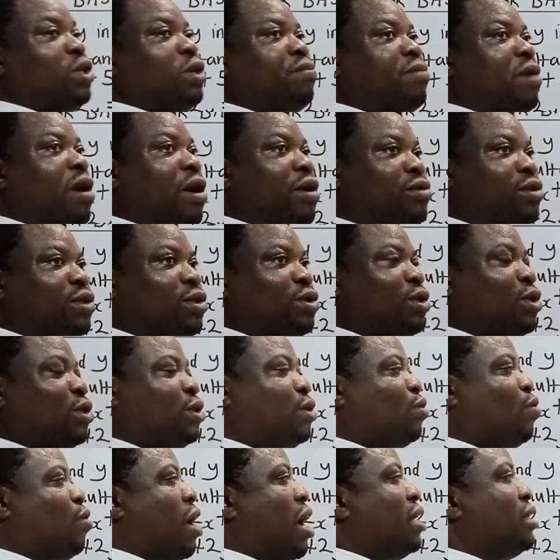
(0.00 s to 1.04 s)
to the power of 0
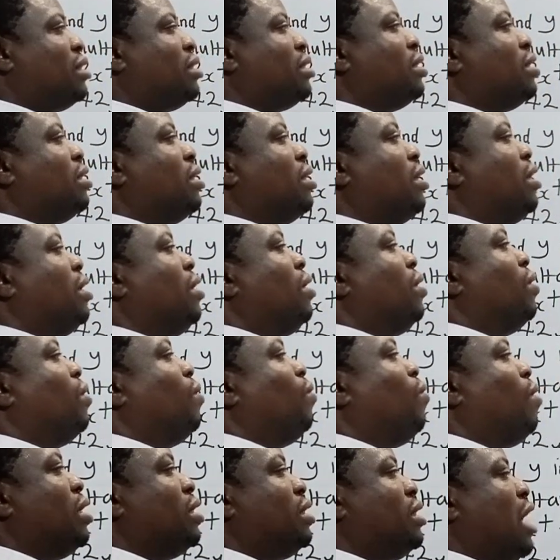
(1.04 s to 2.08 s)
is 1,
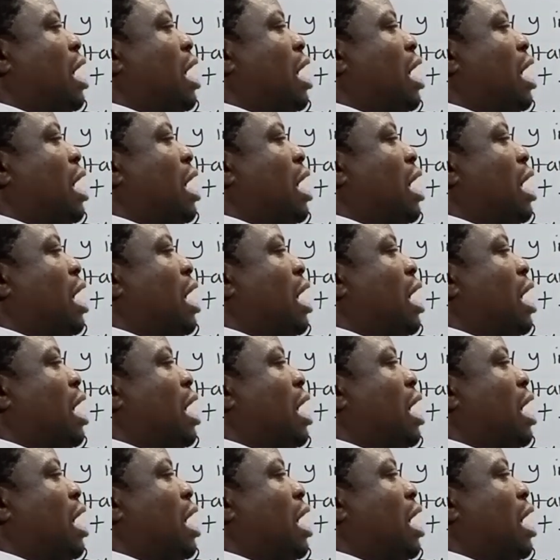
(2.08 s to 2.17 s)
1